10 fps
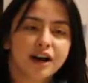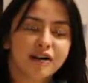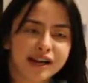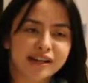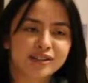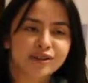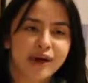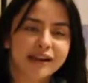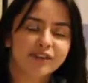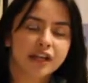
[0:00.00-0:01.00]
Okay,
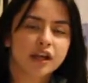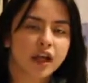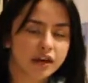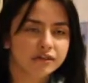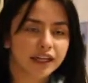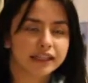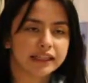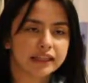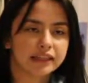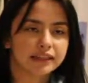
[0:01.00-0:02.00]
so I feel like a lot of
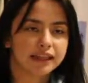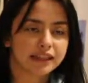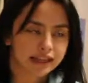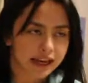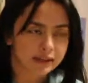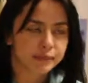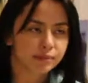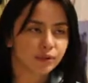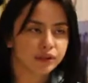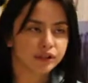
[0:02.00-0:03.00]
Latinx
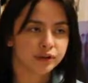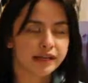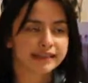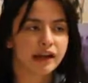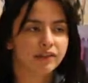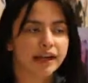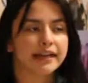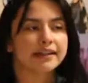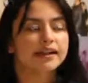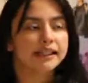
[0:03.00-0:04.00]
people in the U.S. have
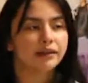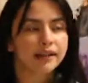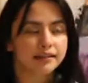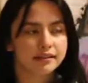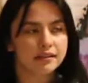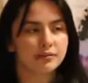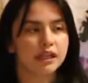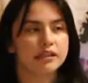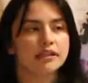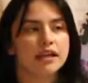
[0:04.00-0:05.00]
like identity crises
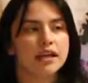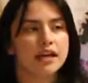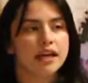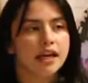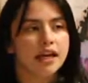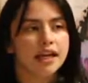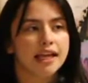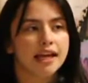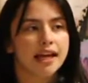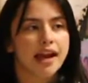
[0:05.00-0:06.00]
because
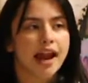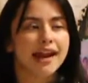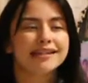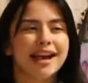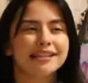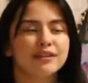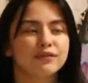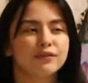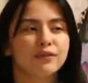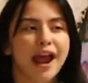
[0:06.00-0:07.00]
it's as
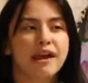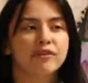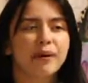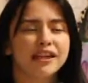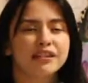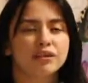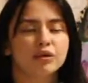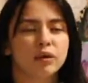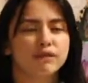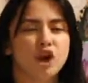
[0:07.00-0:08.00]
if everybody is
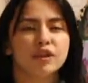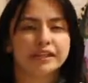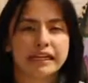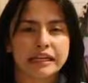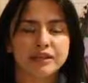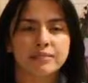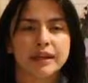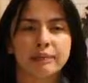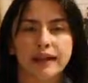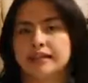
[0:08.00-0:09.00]
sort of chunked into
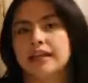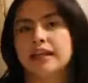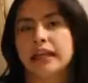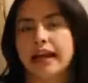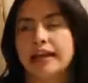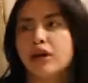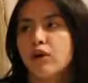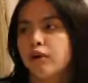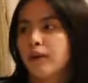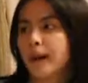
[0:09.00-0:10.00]
being Mexican. Like, I know...